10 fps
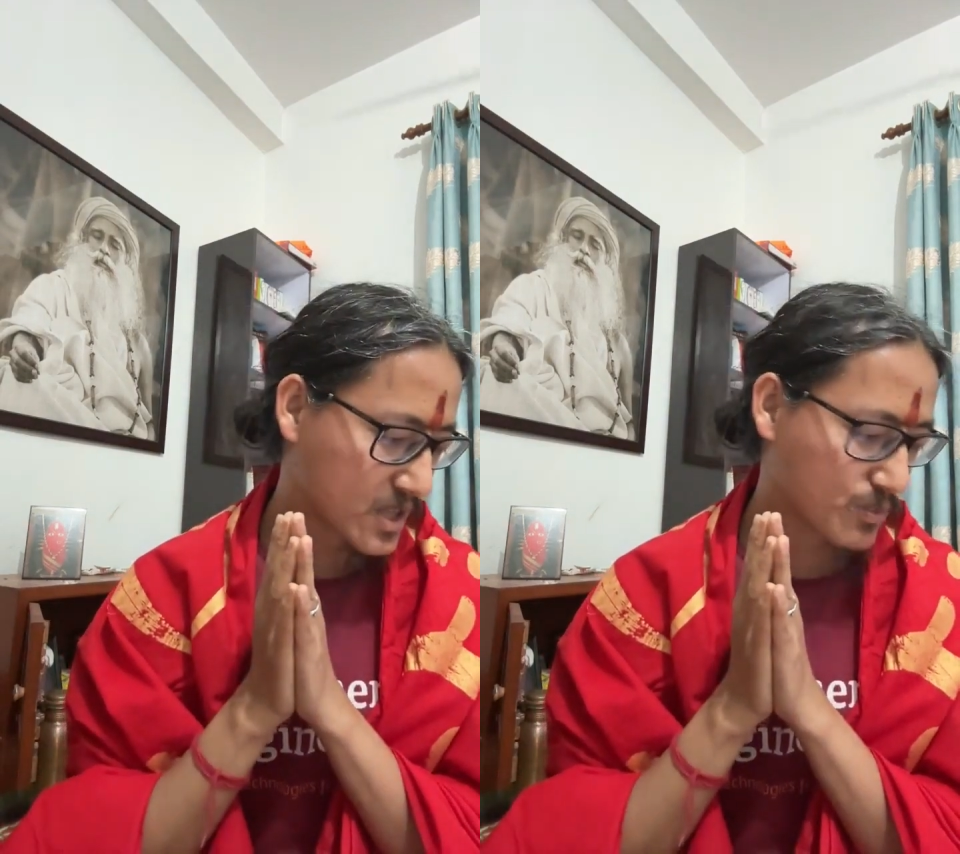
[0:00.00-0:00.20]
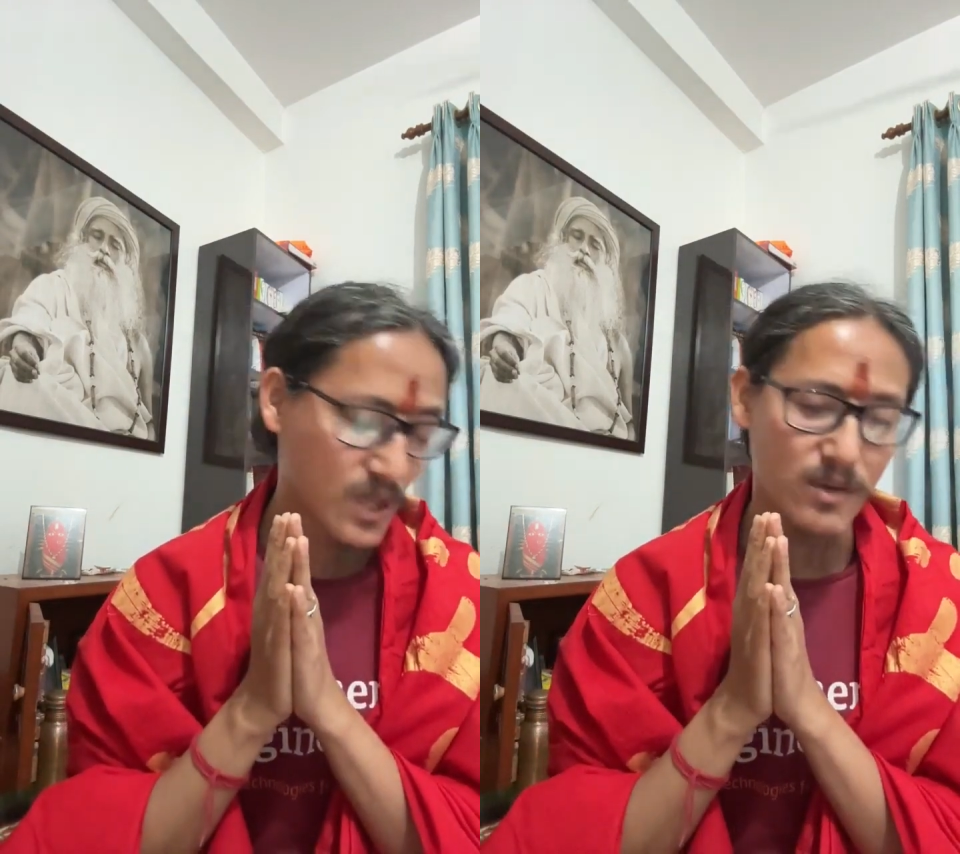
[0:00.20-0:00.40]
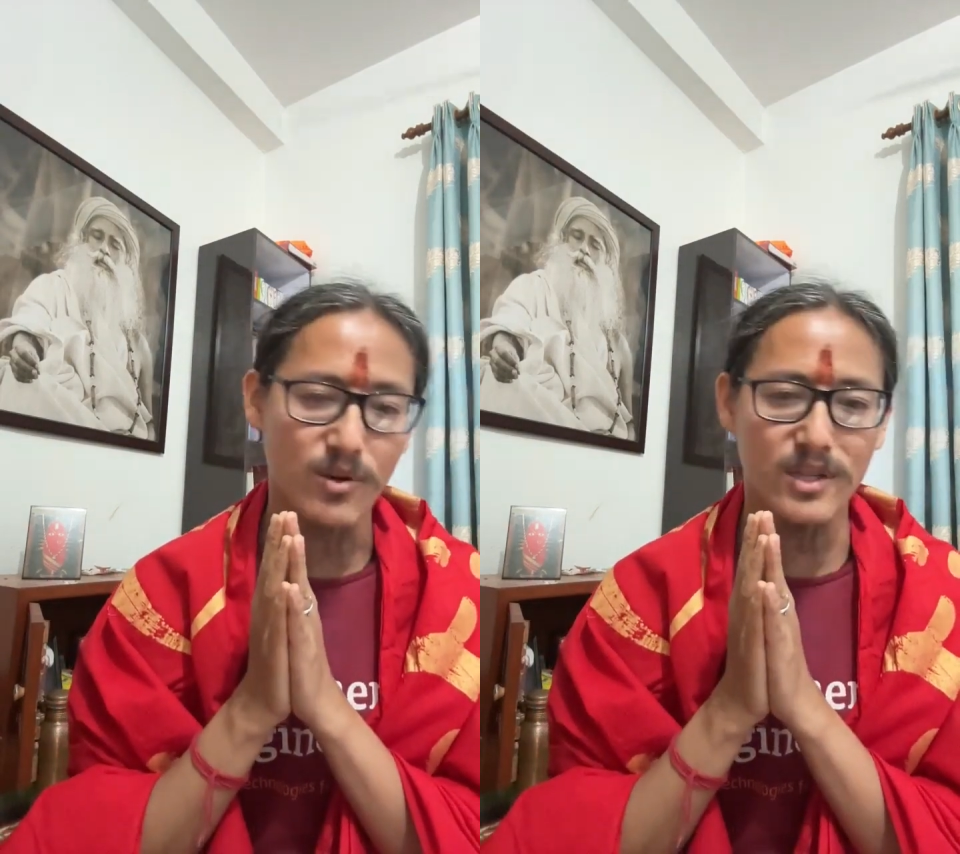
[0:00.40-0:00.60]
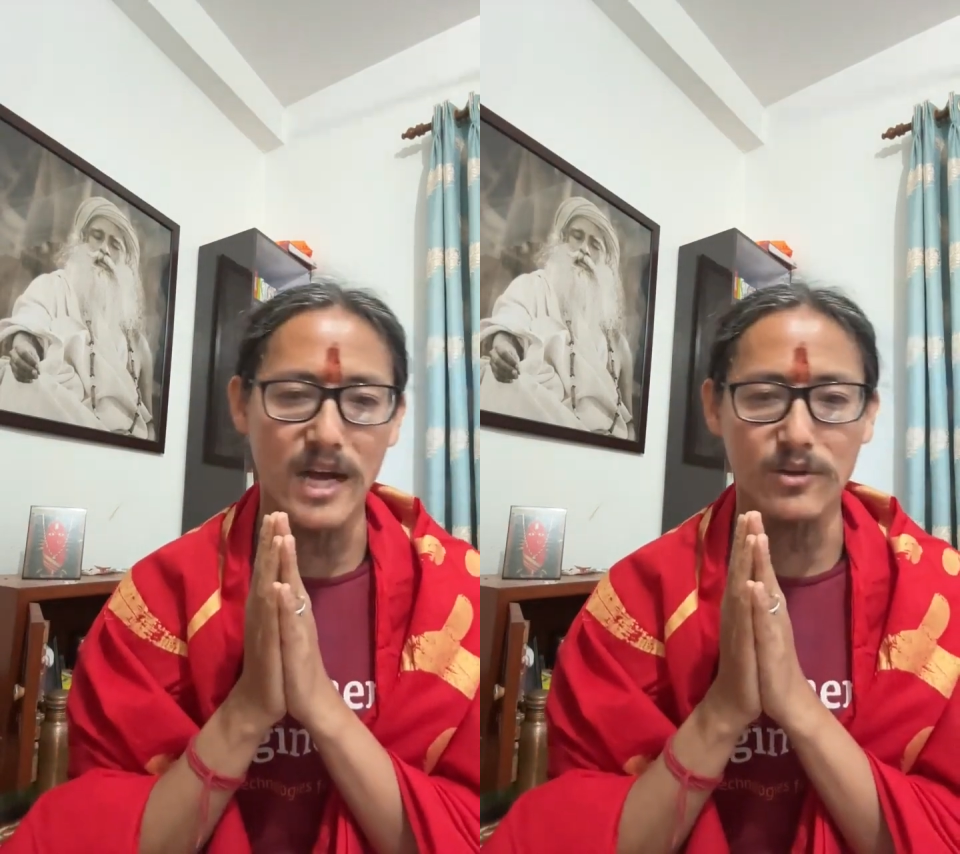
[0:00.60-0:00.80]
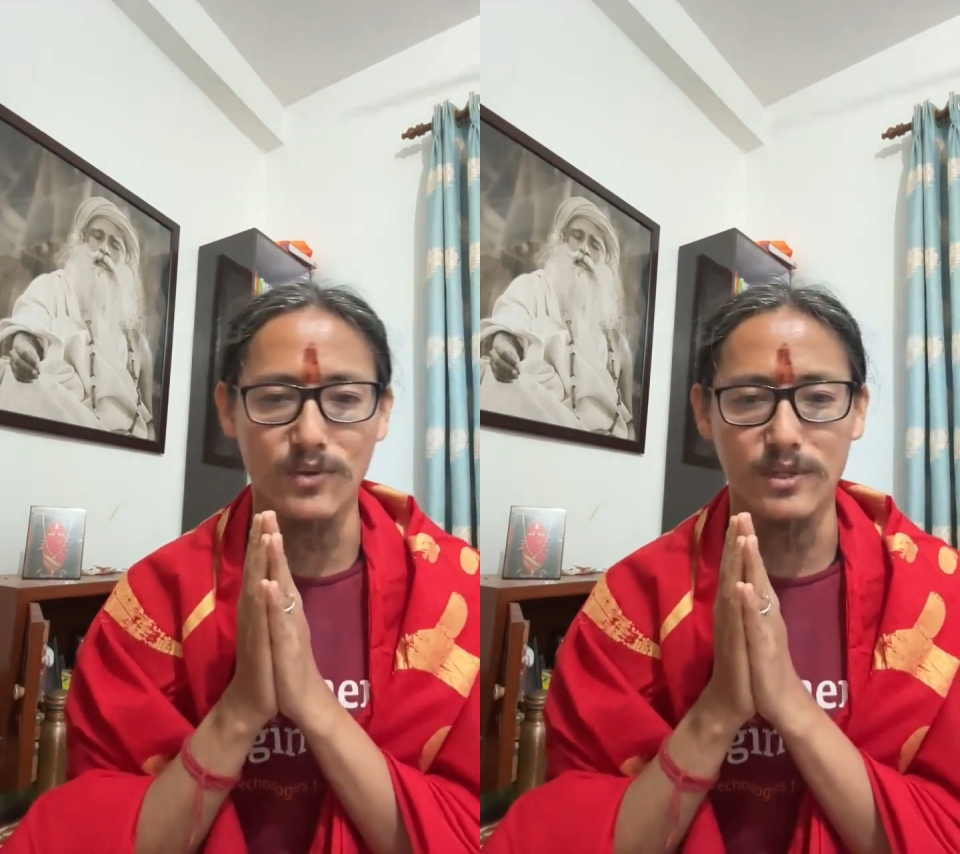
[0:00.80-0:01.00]
speak about
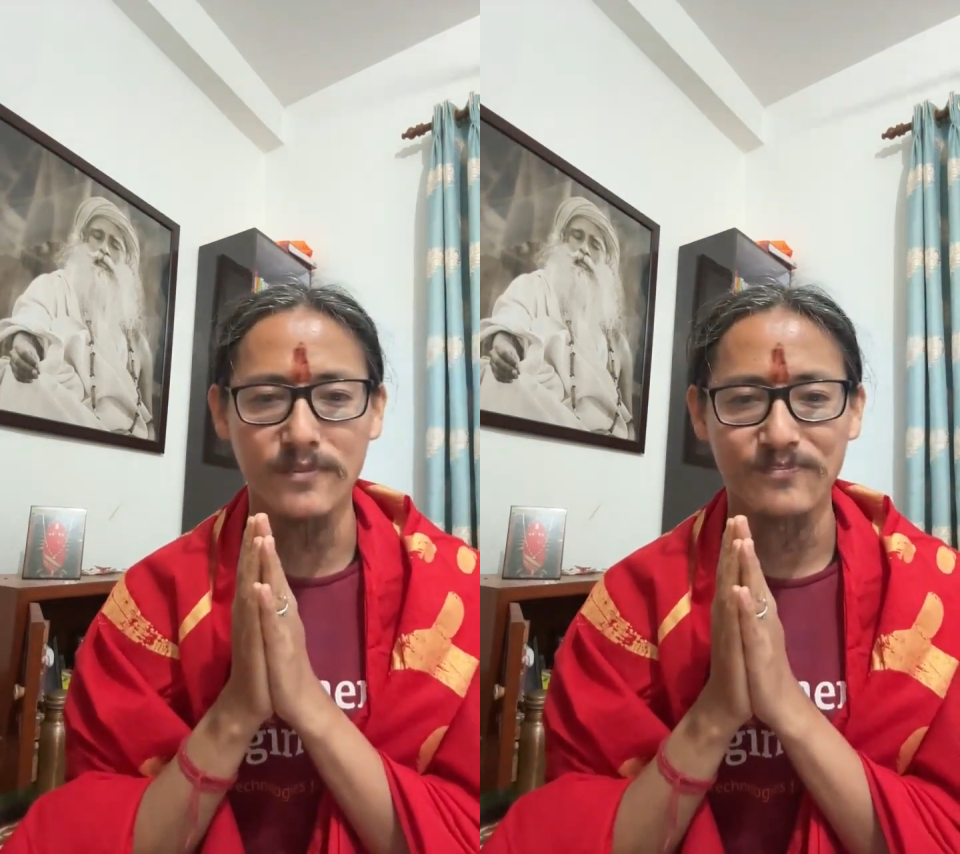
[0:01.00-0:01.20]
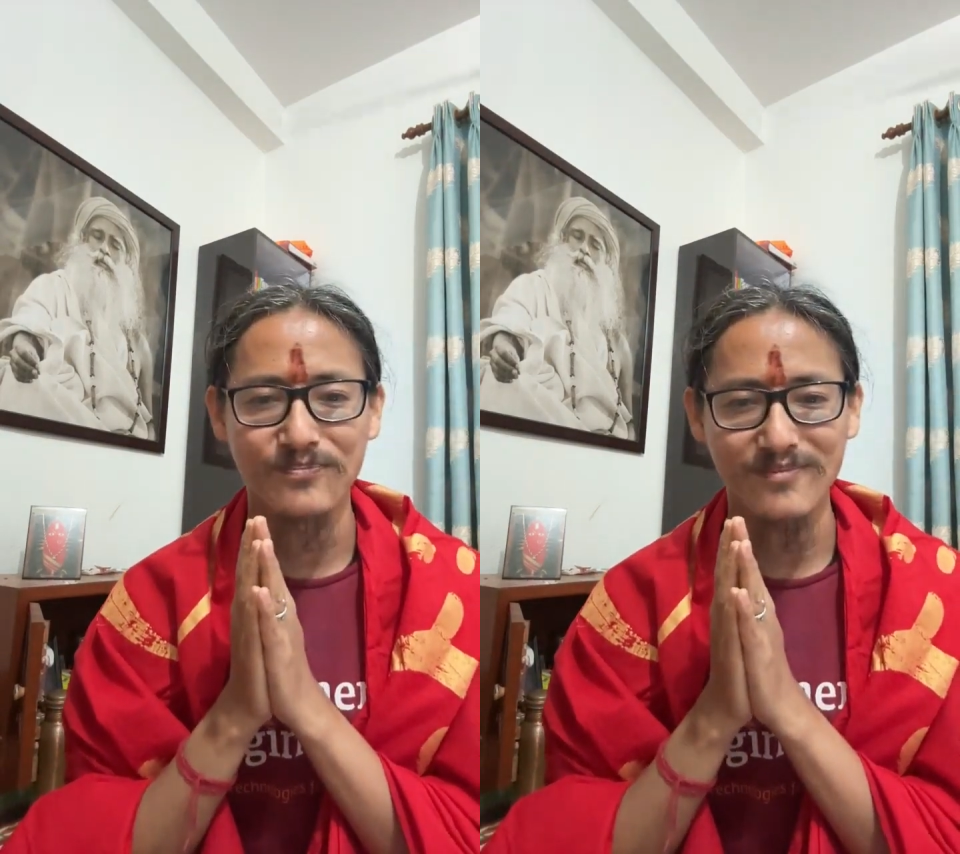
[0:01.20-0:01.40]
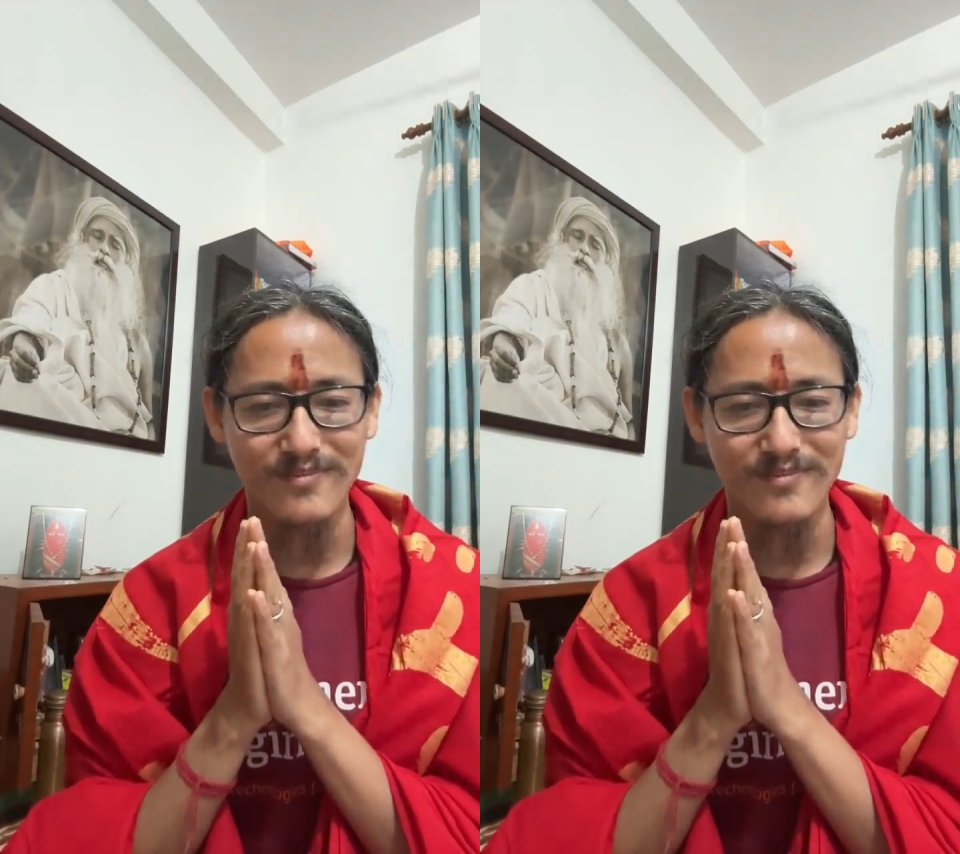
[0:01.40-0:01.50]
that one.